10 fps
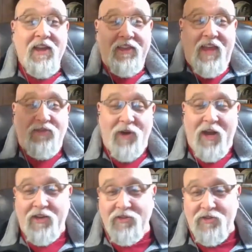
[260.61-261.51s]
That's what
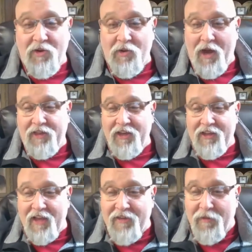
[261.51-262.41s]
I could do. I think
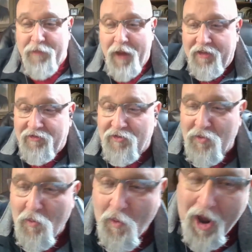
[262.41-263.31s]
that's the best
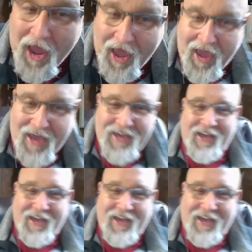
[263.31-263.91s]
way.